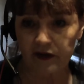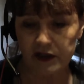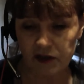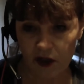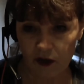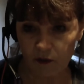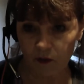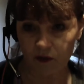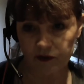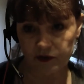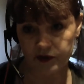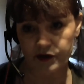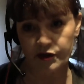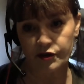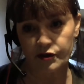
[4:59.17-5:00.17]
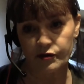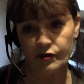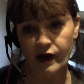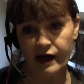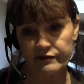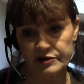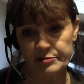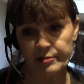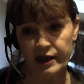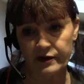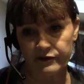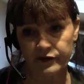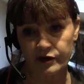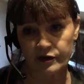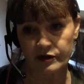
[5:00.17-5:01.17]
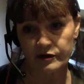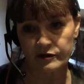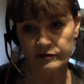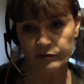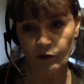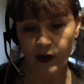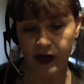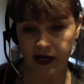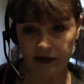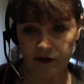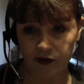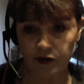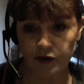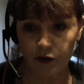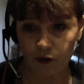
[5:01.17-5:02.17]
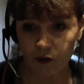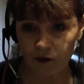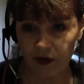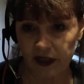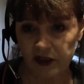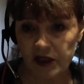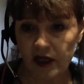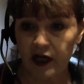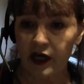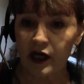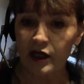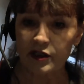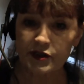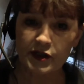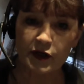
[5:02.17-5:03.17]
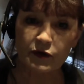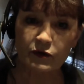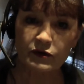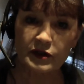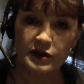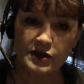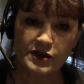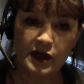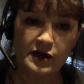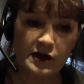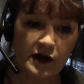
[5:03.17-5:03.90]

They don't want to have to pay for warehouse storage. So there's